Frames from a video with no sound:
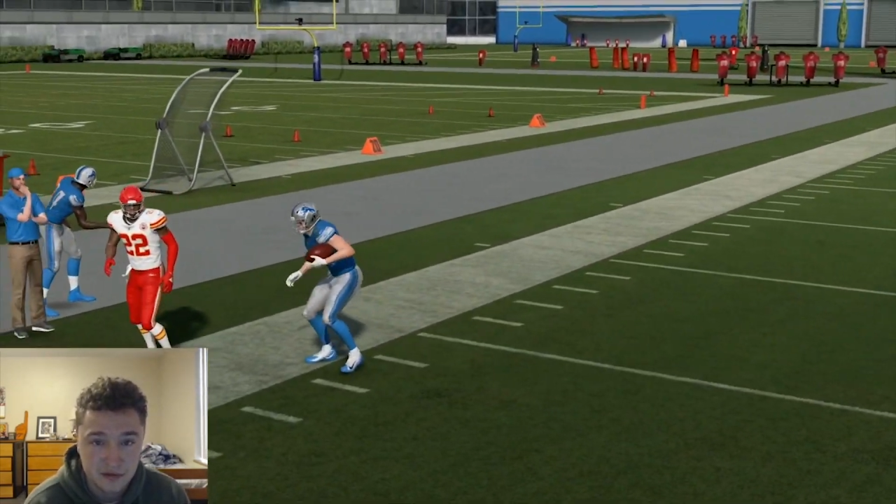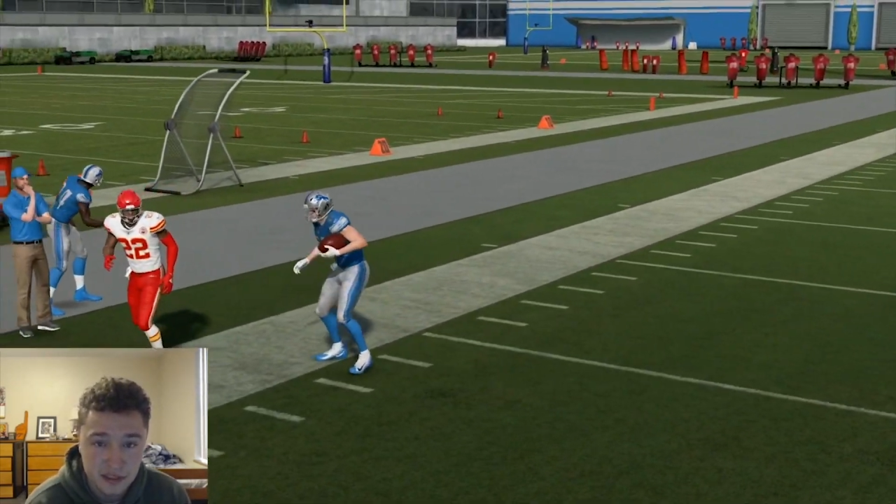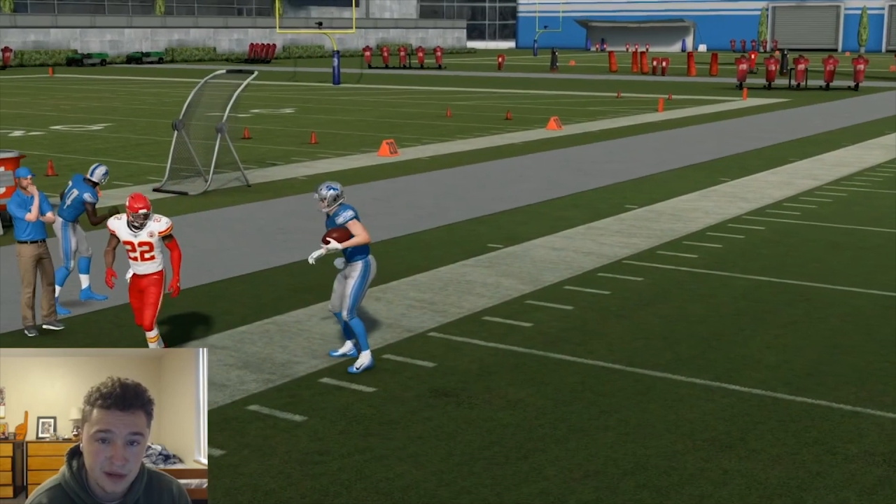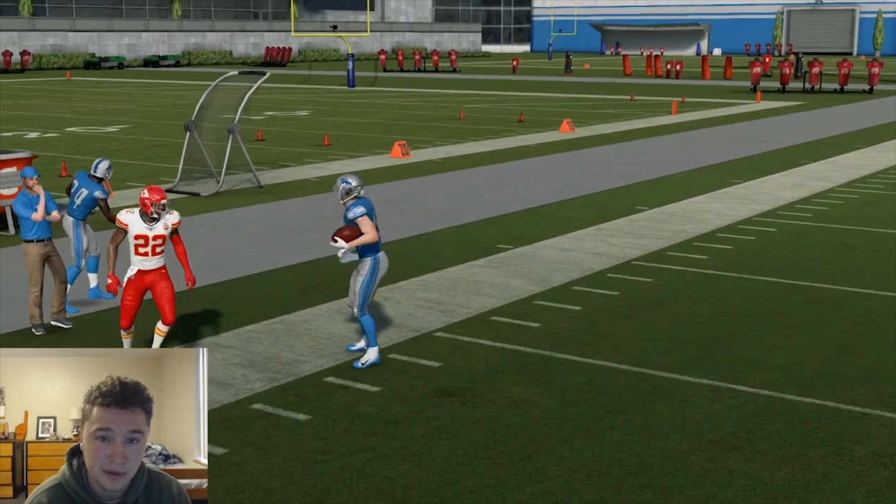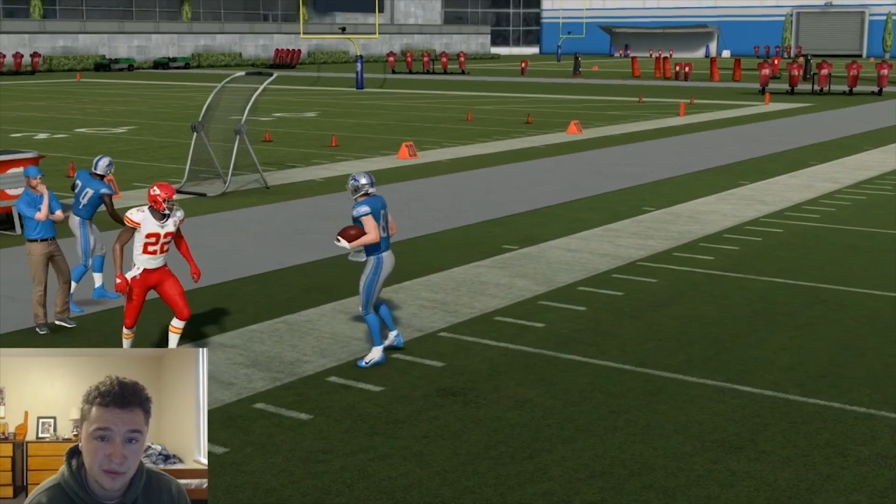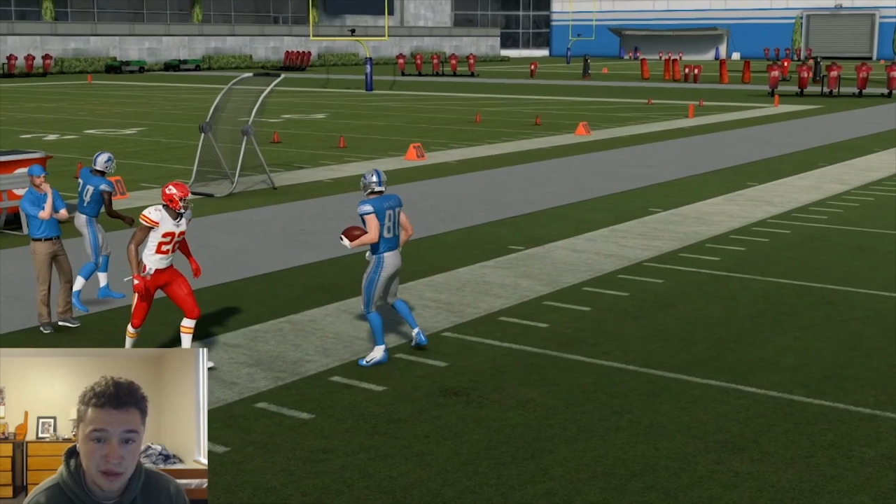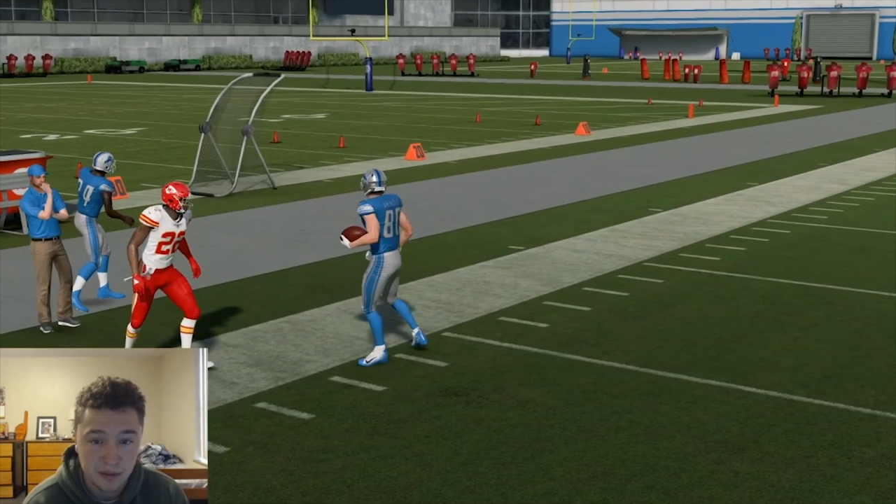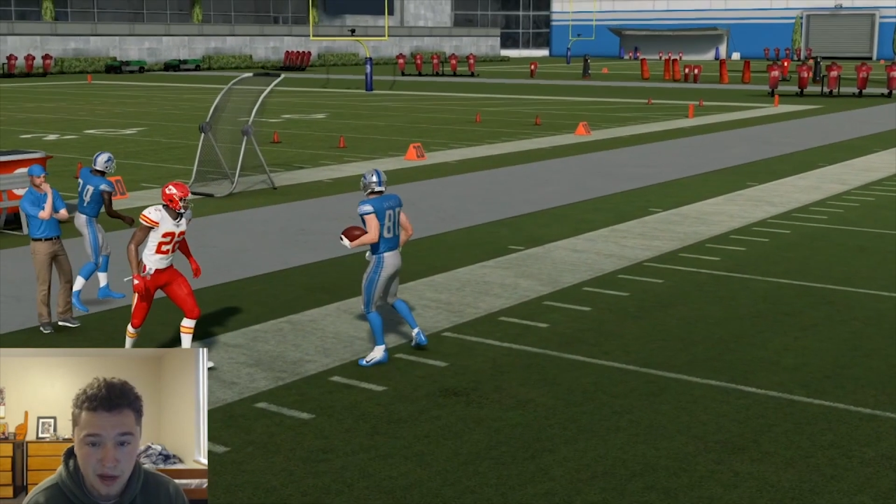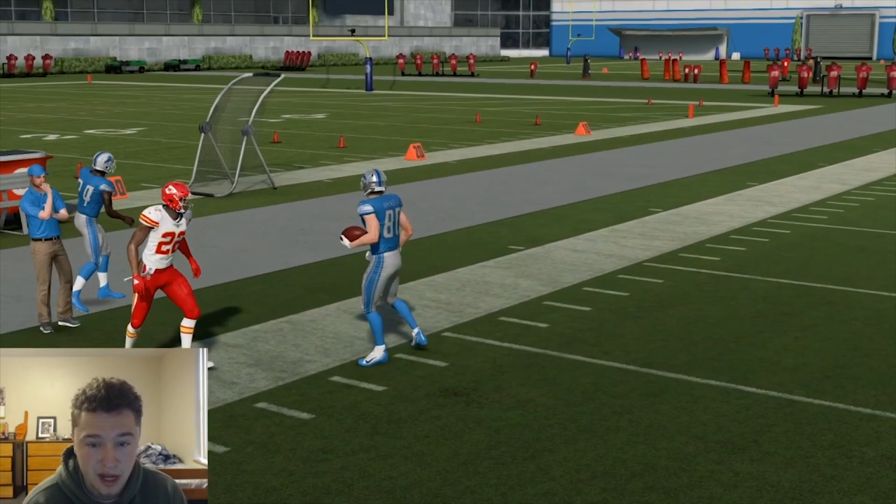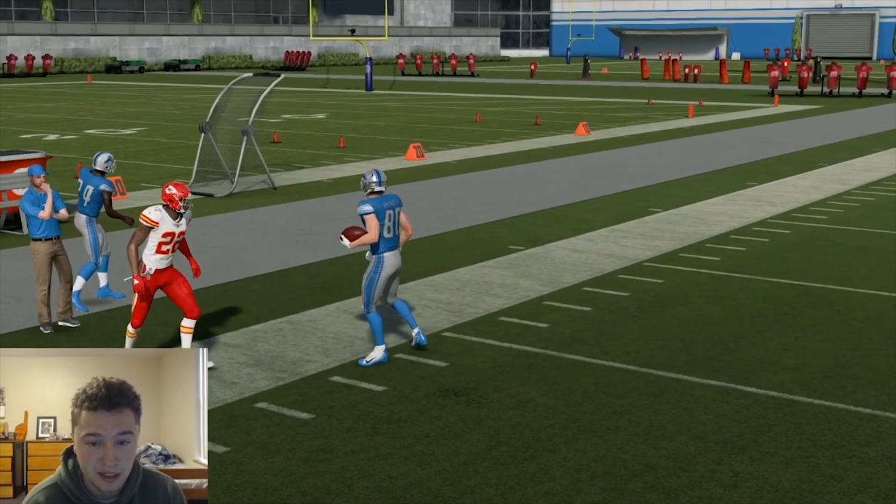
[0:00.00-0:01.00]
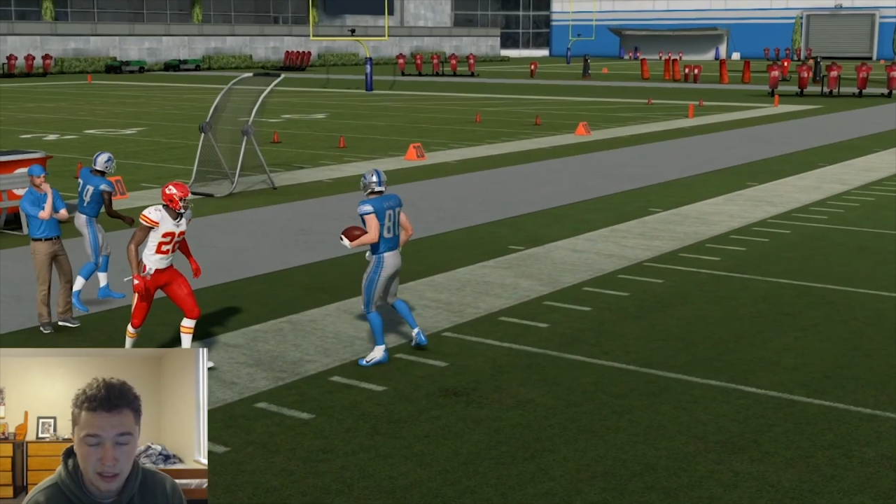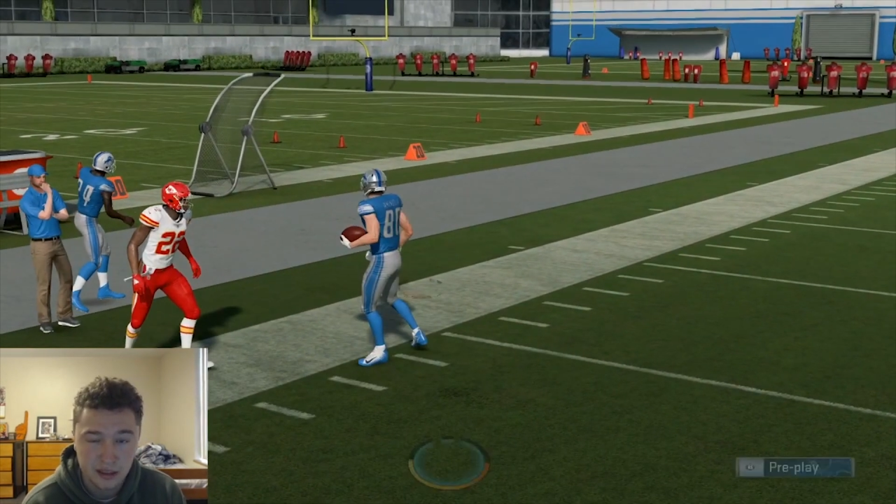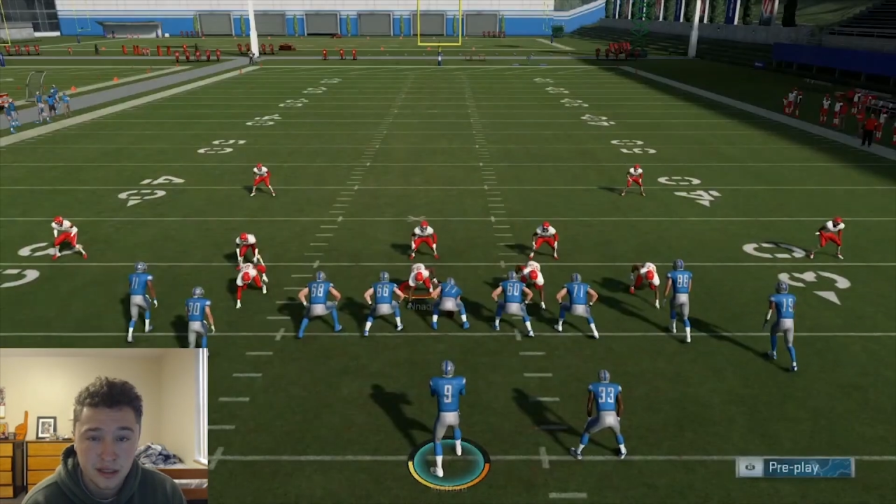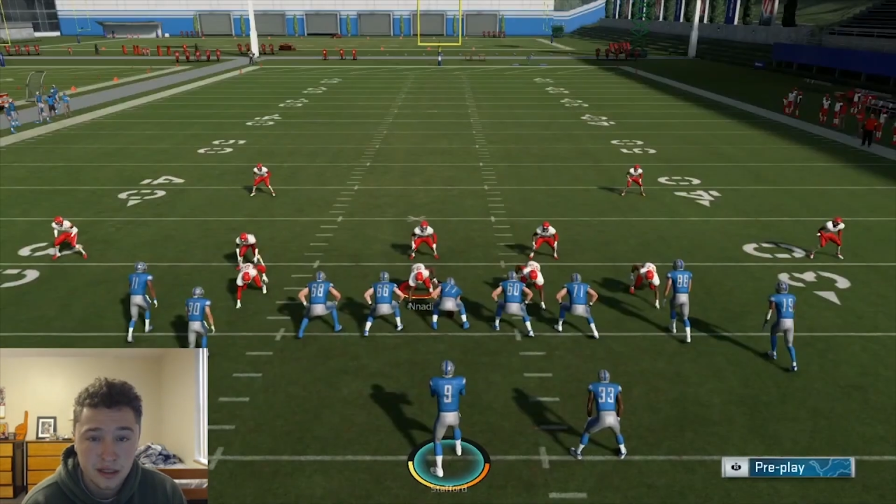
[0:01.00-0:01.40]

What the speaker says: step up in the pocket,